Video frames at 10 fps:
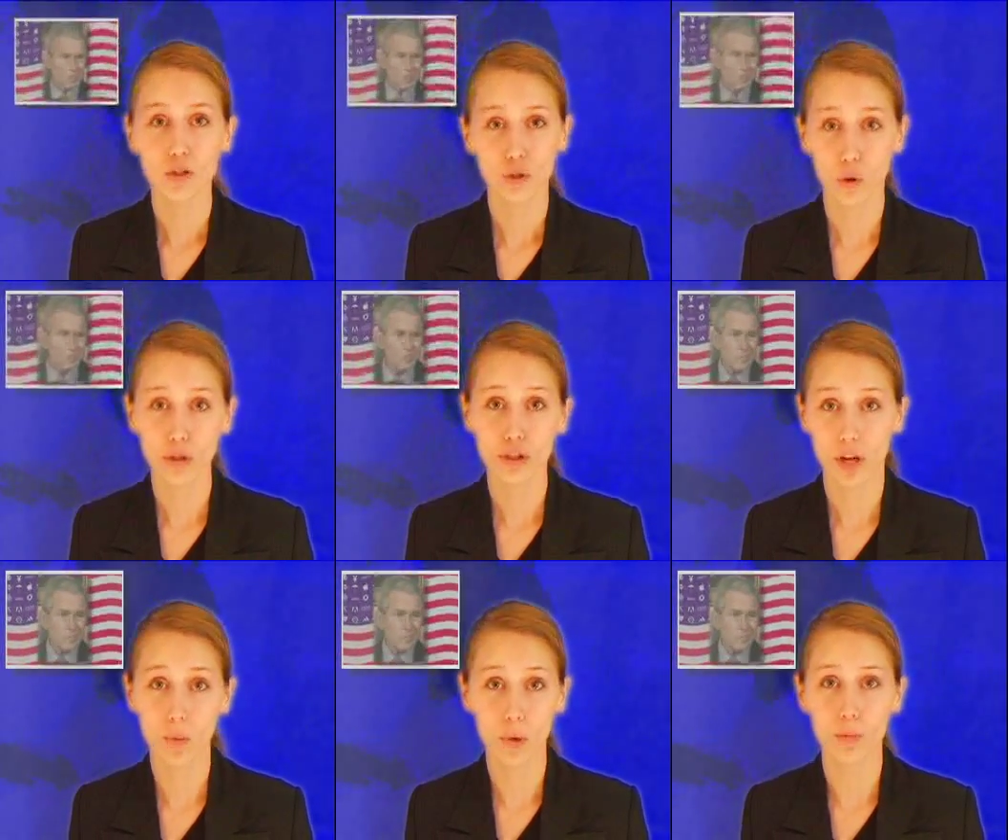George
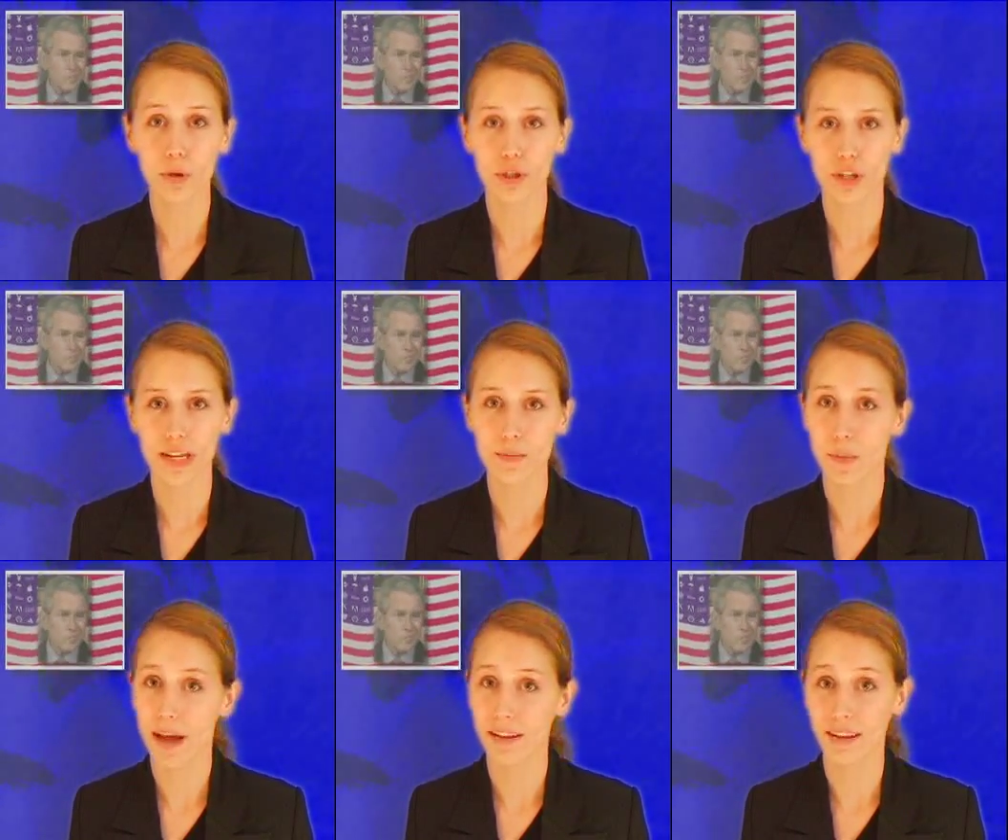W. Bush is
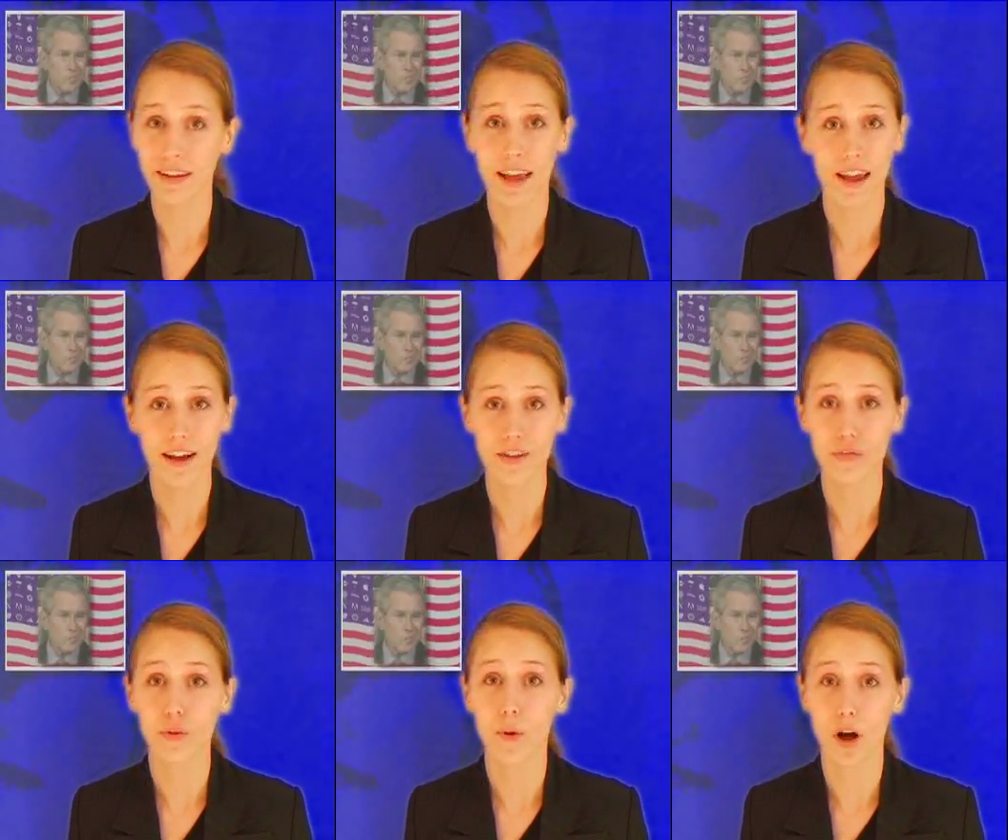battling chaos
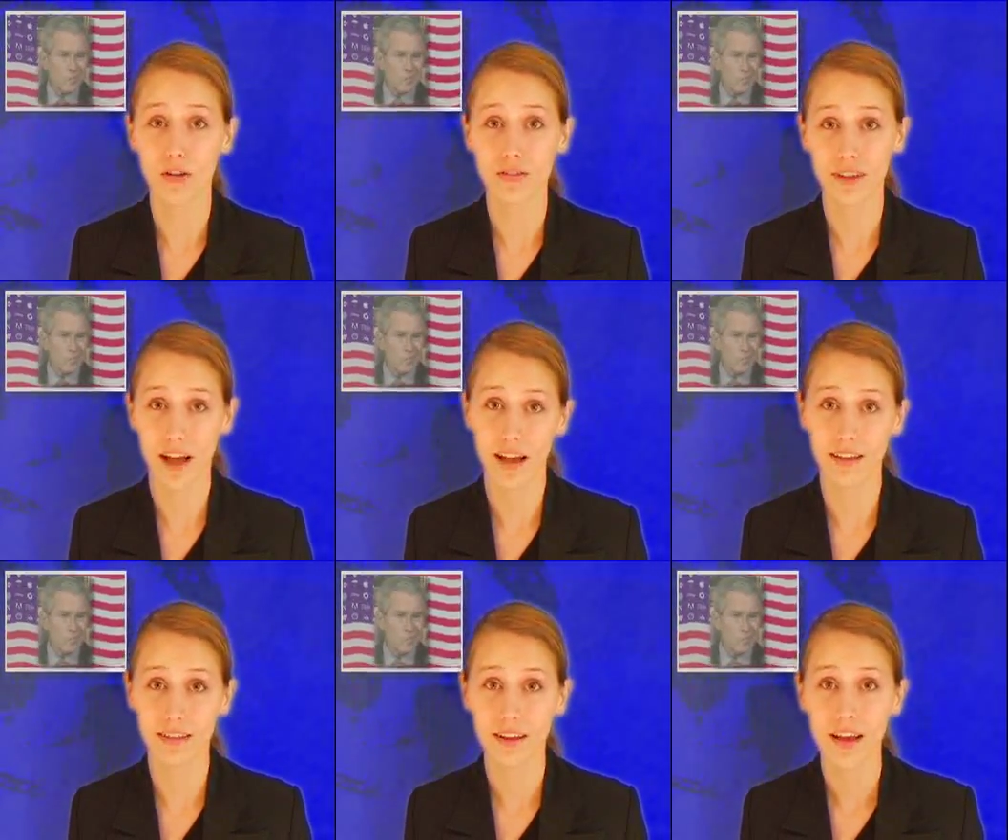from all
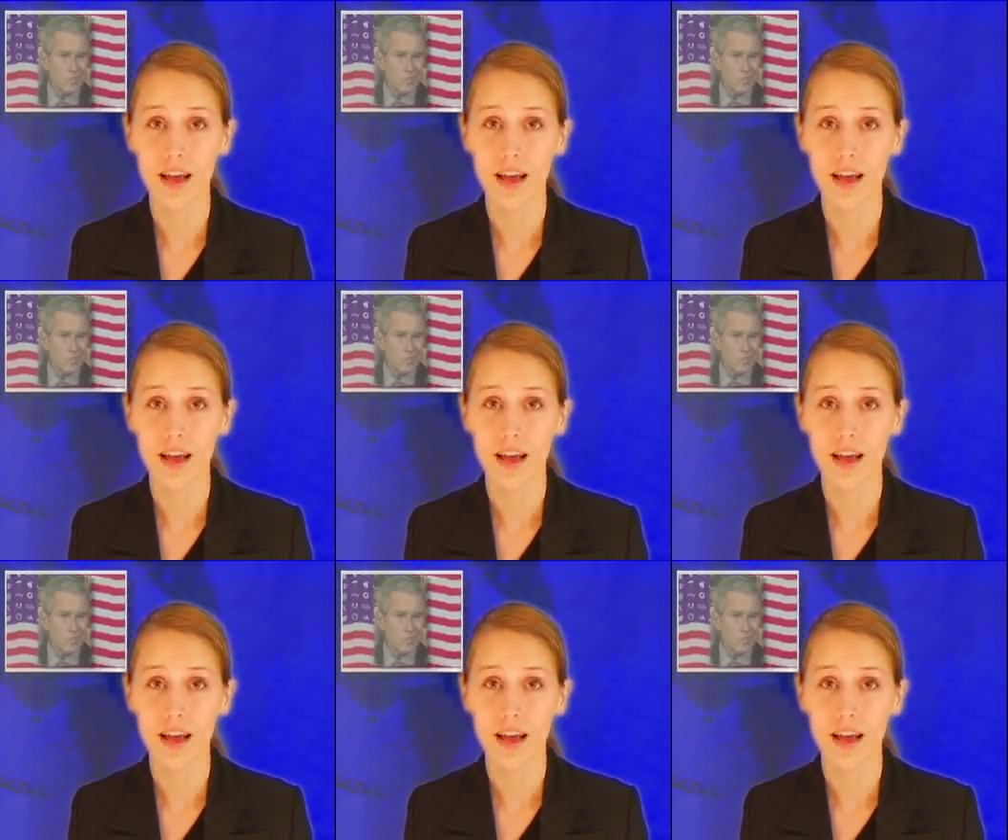sides